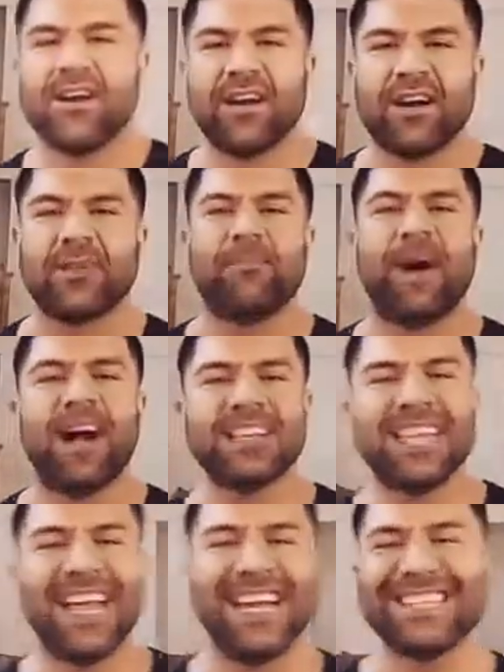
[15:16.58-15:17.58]
on a
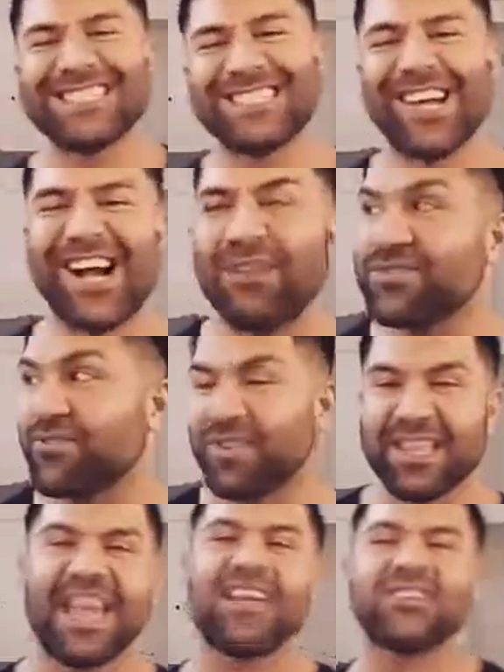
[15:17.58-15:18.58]
podcast, so I was
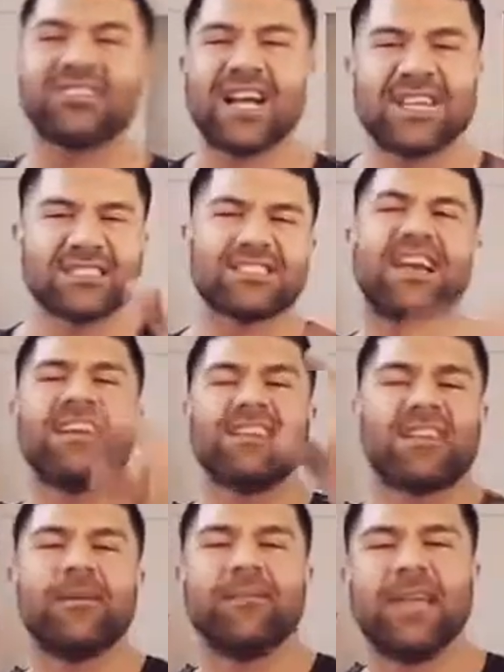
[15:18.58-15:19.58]
really energized, decided to
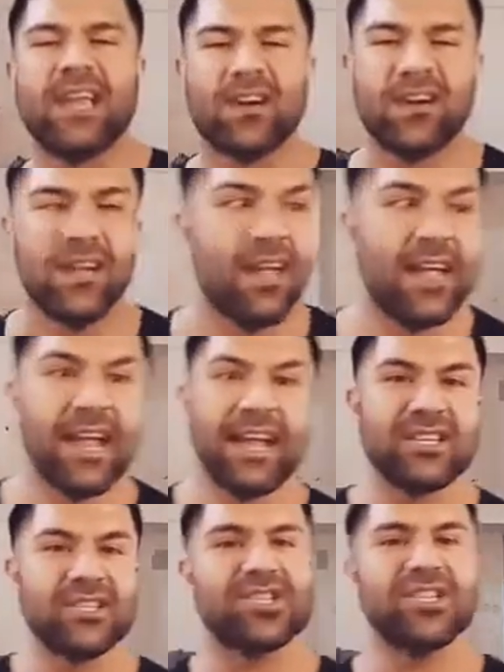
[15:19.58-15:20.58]
come here
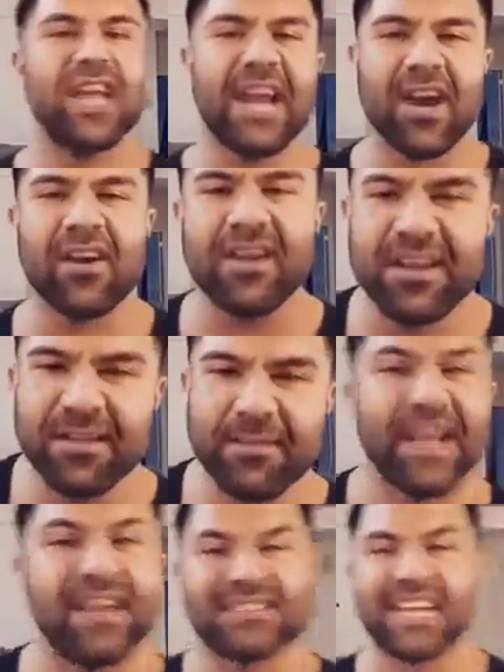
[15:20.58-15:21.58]
and share
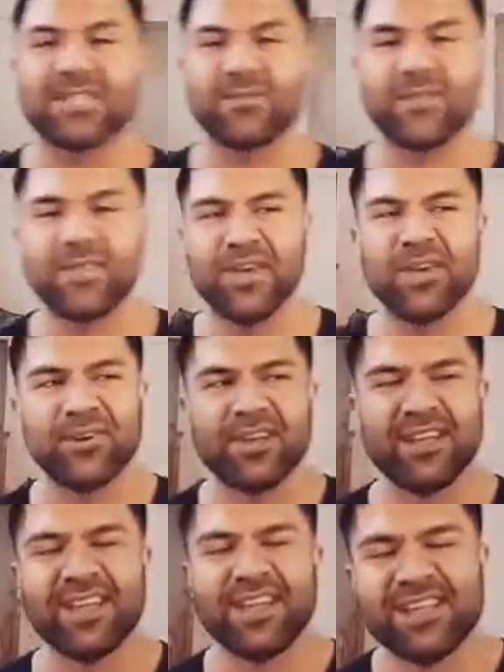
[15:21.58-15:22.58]
my insights with you.
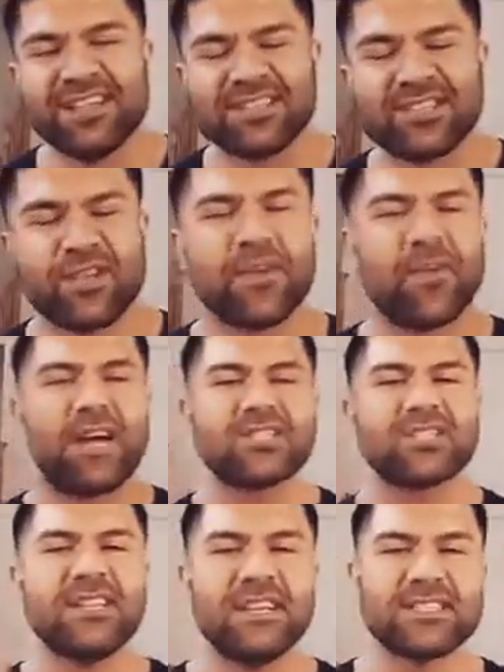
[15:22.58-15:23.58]
So if you're
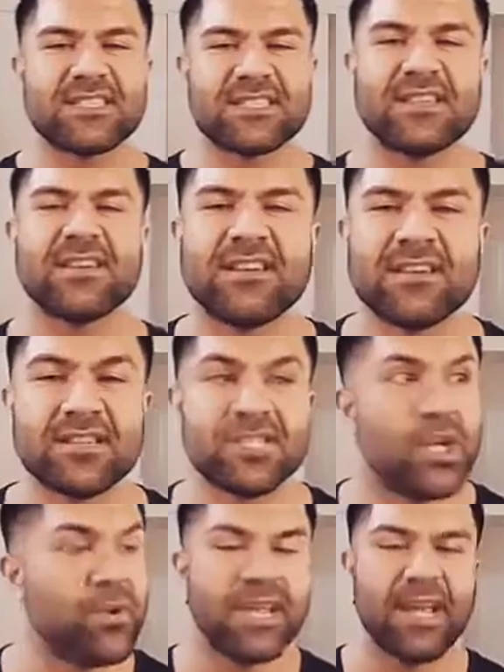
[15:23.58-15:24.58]
watching this,
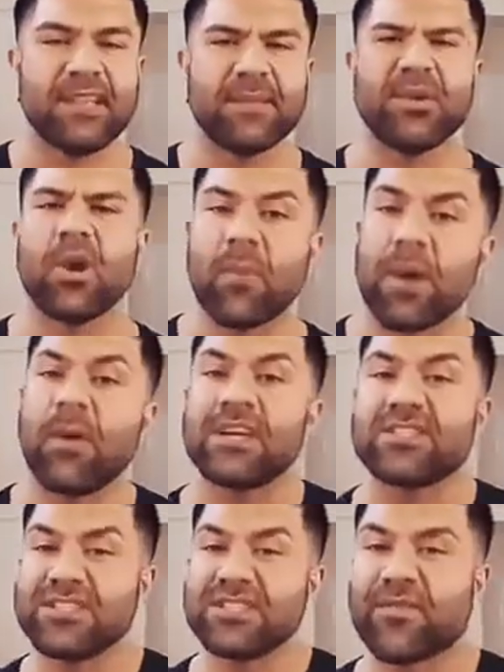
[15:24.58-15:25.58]
tuning in, let me know where you're
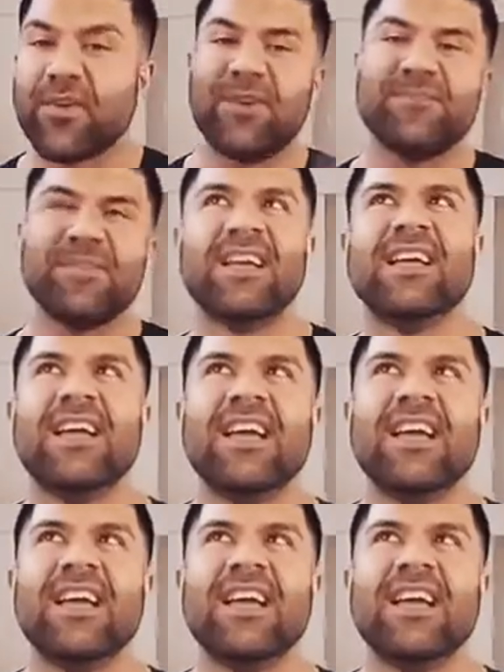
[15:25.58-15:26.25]
watching this from.